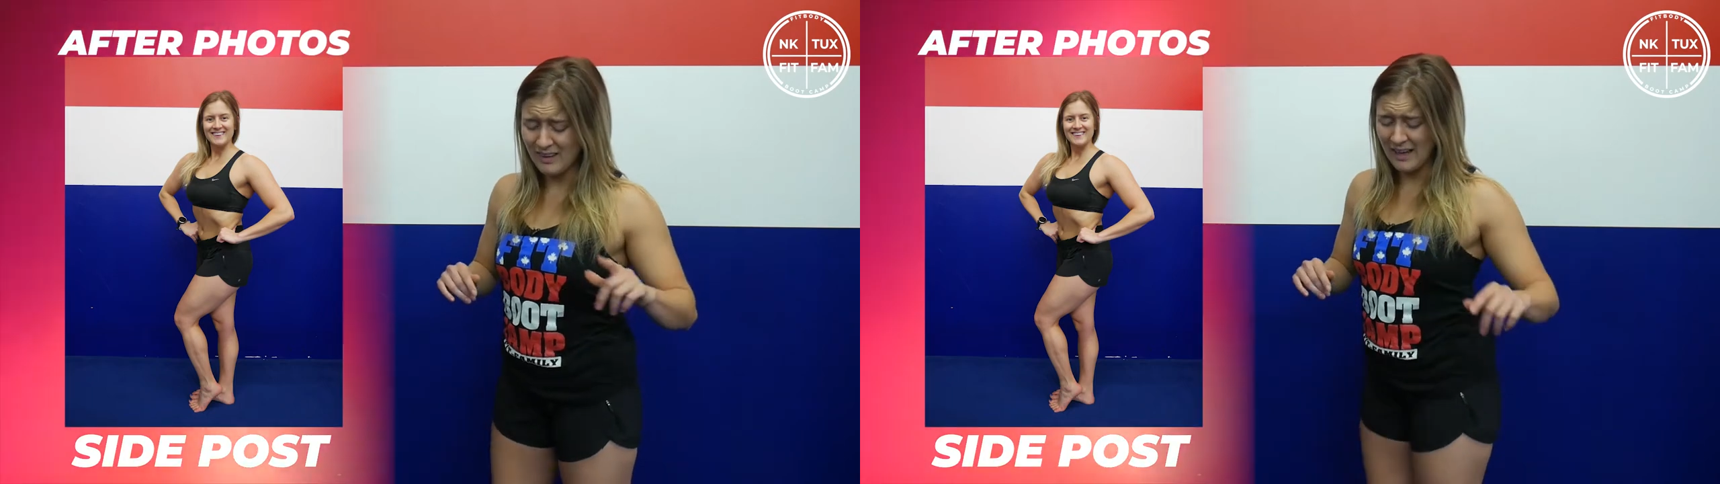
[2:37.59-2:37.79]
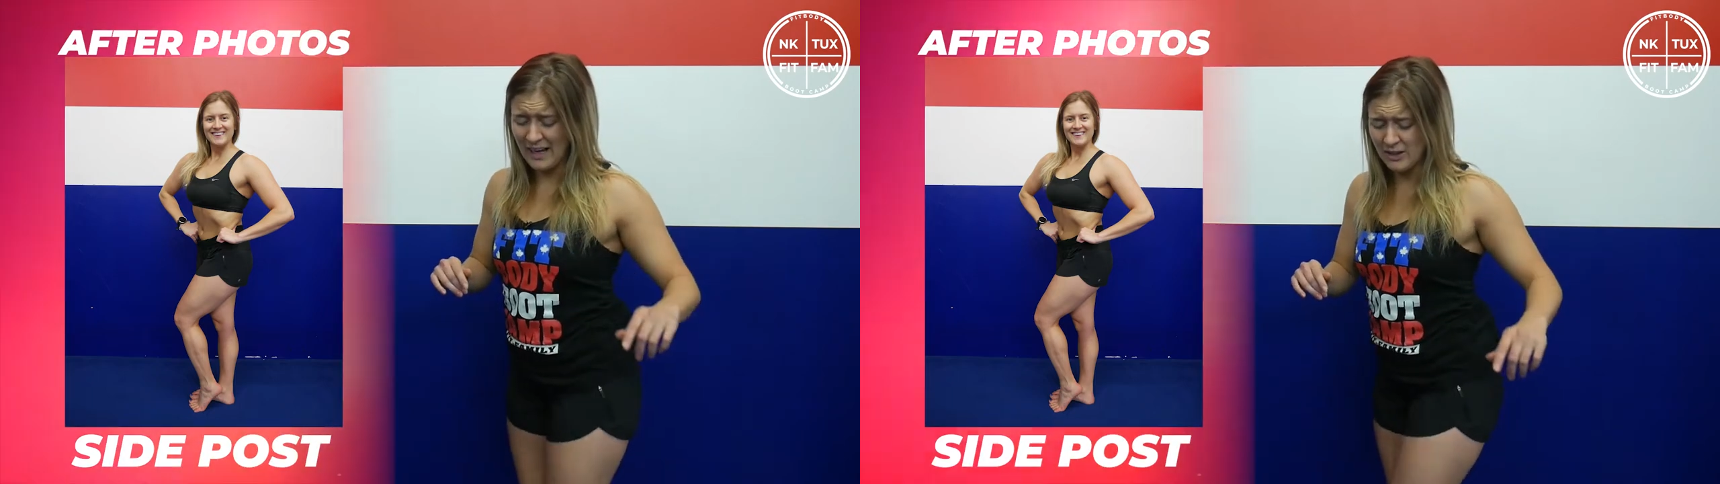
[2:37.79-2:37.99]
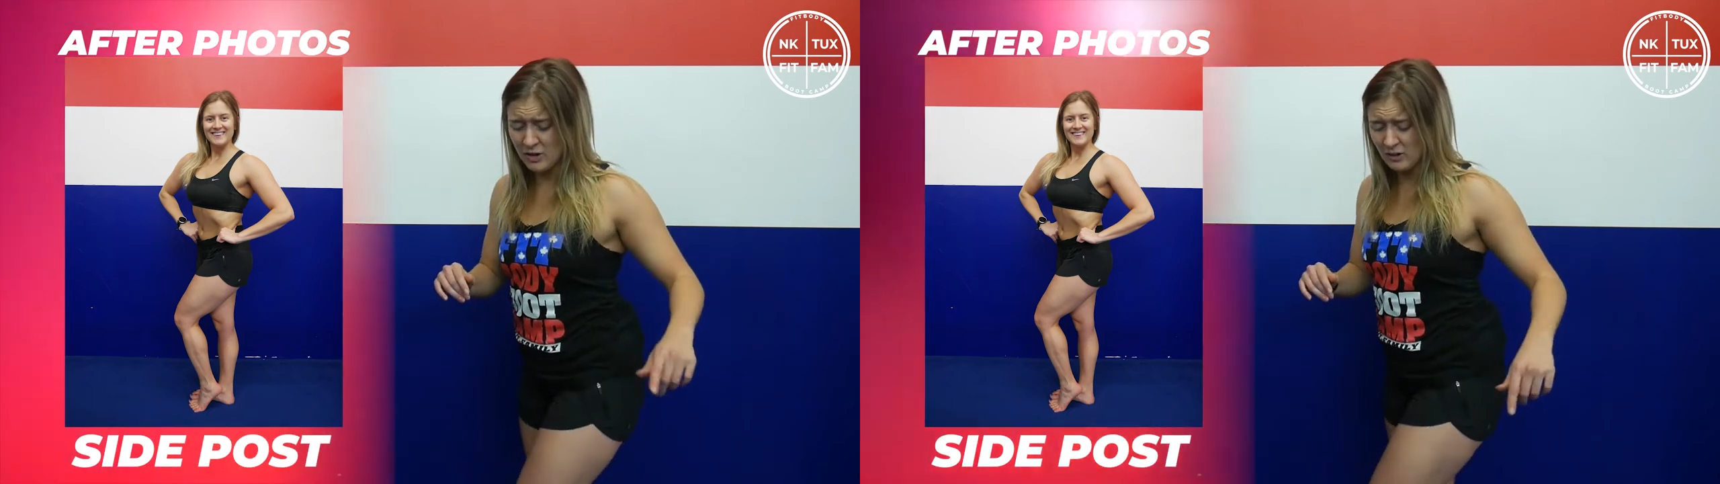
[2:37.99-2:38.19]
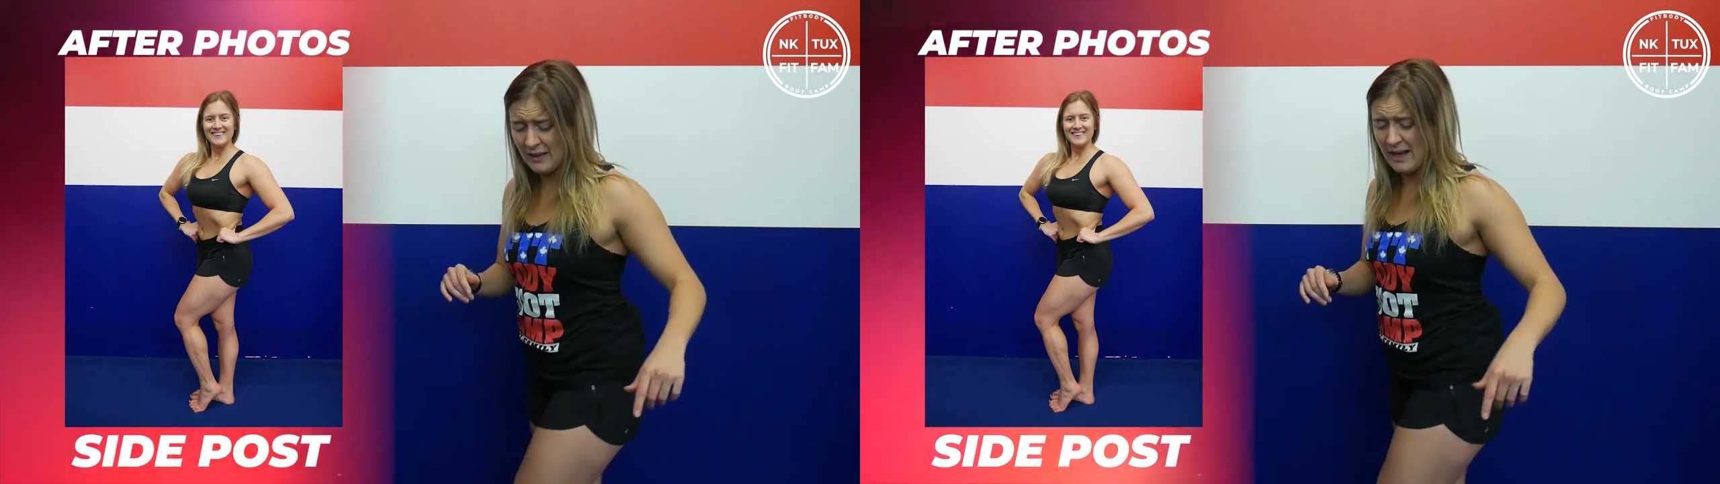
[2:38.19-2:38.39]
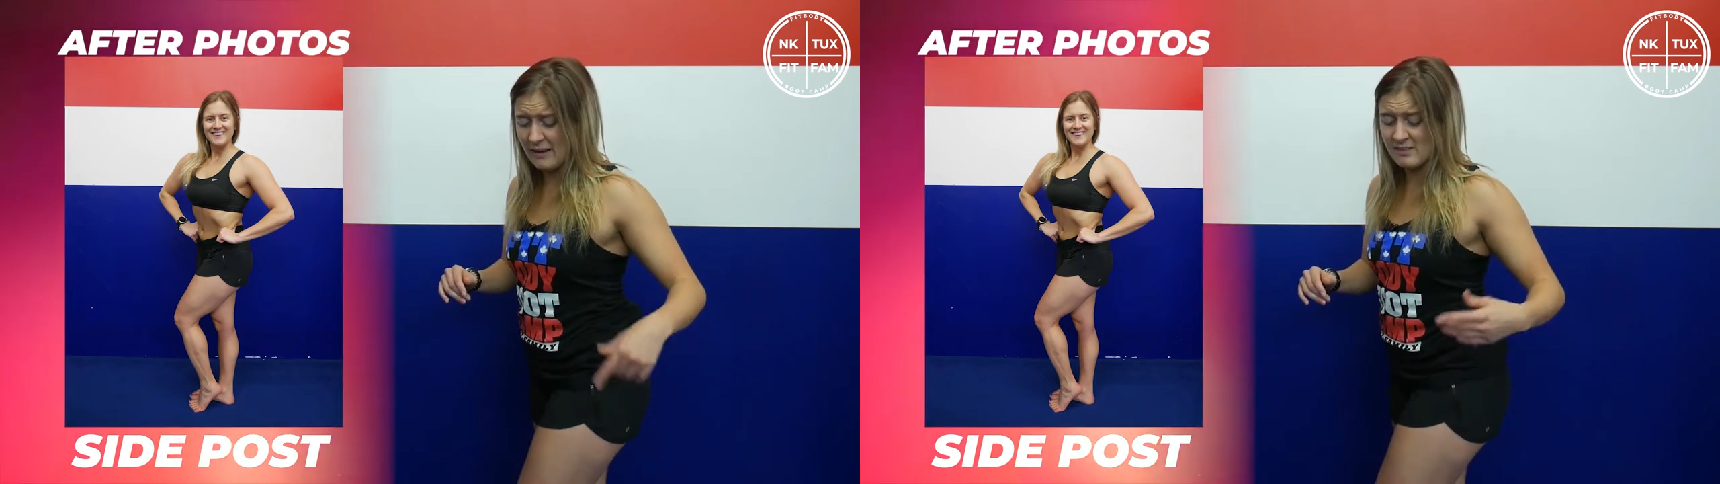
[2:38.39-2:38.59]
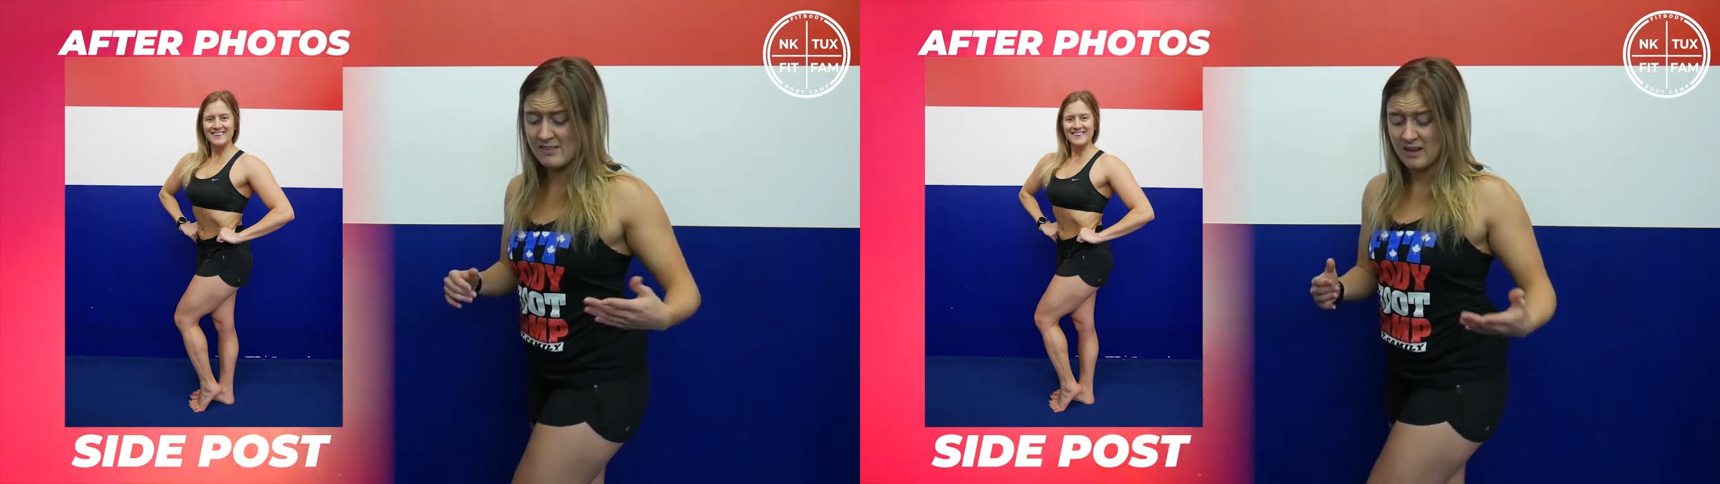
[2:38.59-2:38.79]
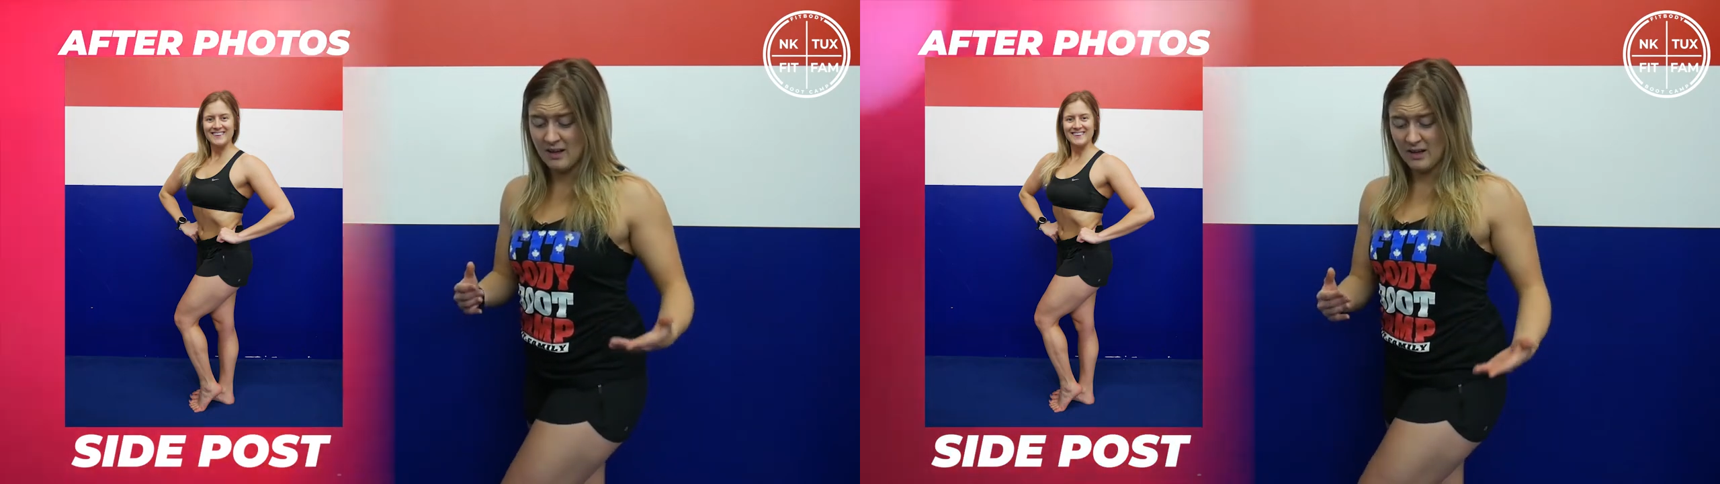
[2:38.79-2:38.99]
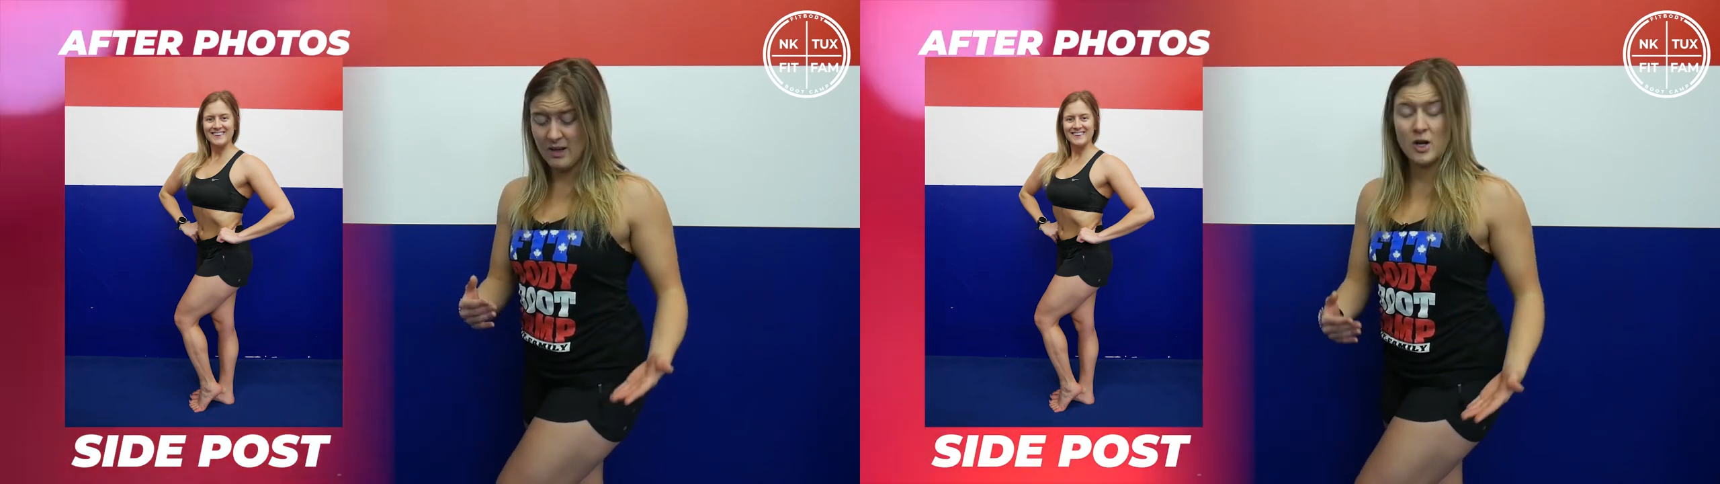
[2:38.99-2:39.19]
And your legs,
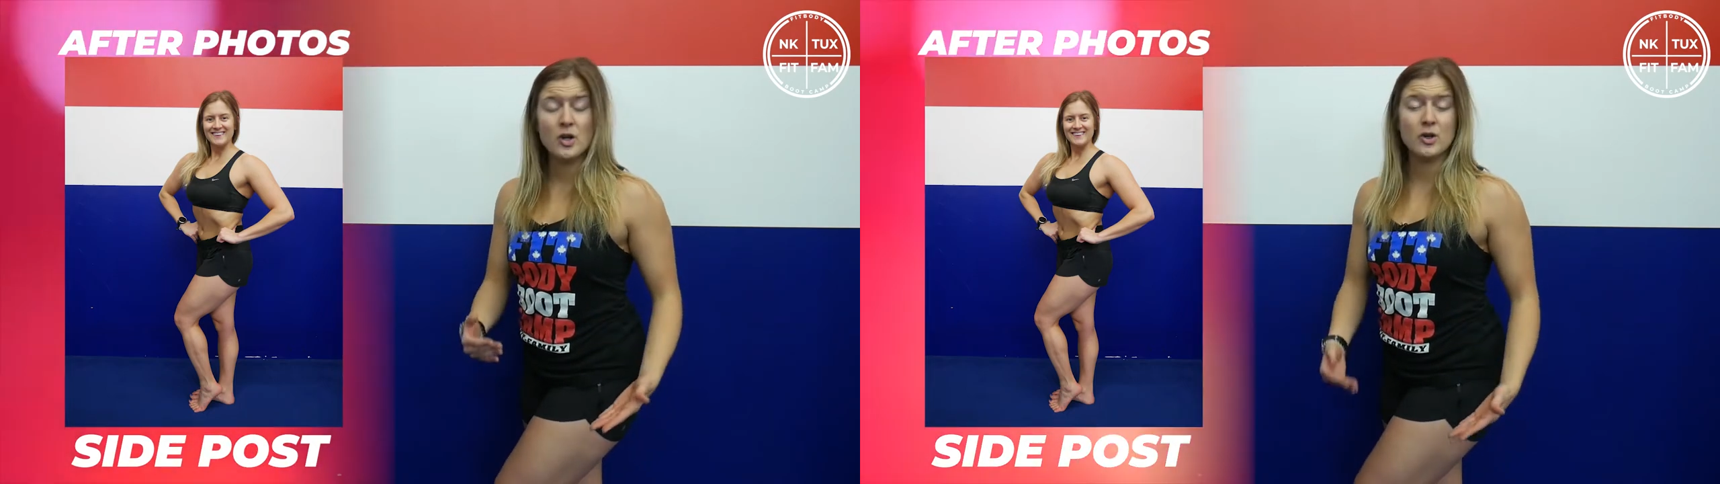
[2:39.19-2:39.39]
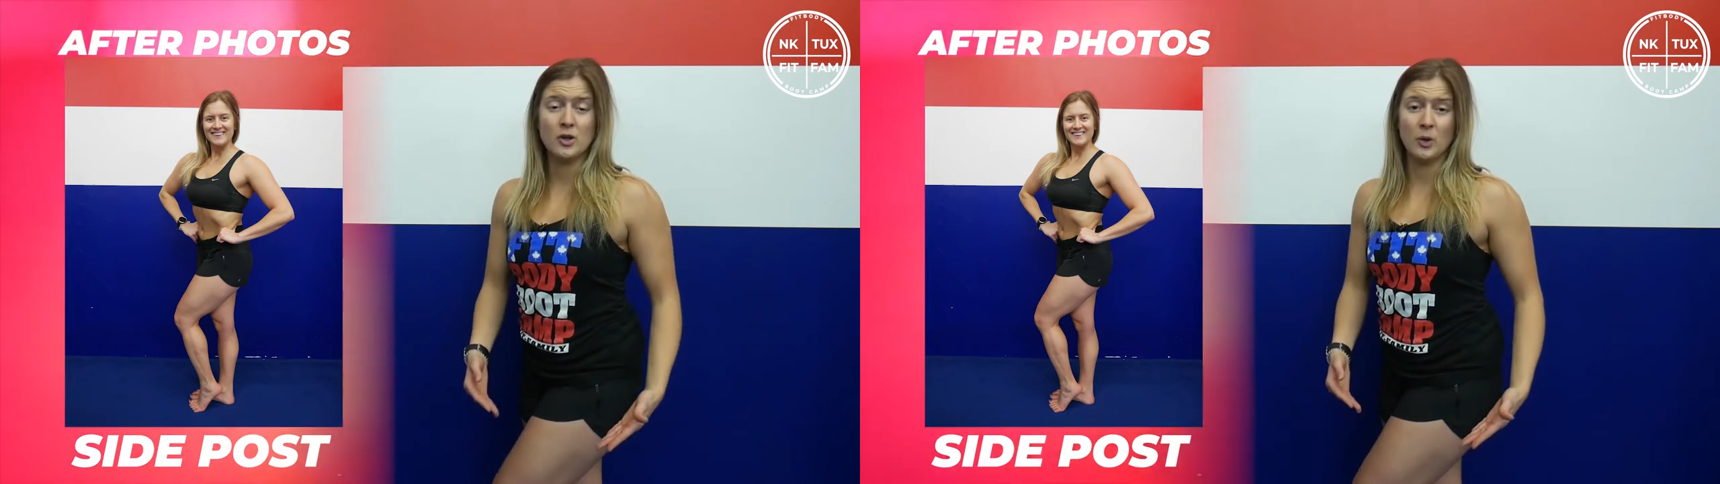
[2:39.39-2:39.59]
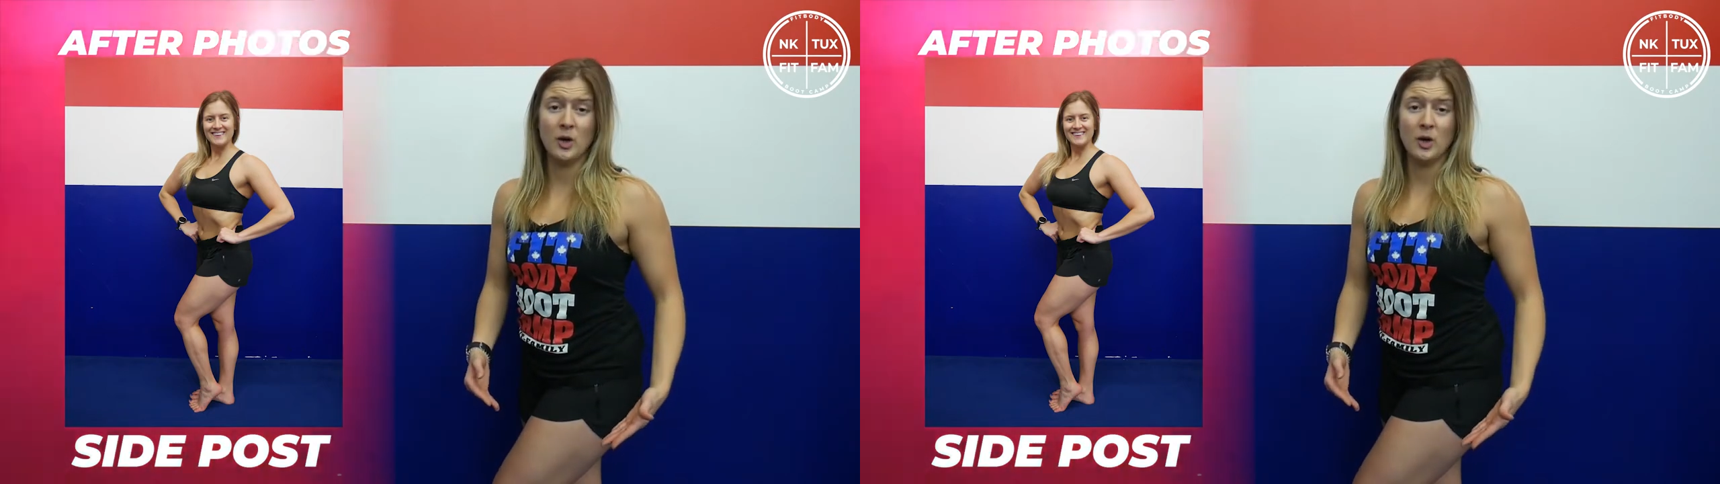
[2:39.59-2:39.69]
no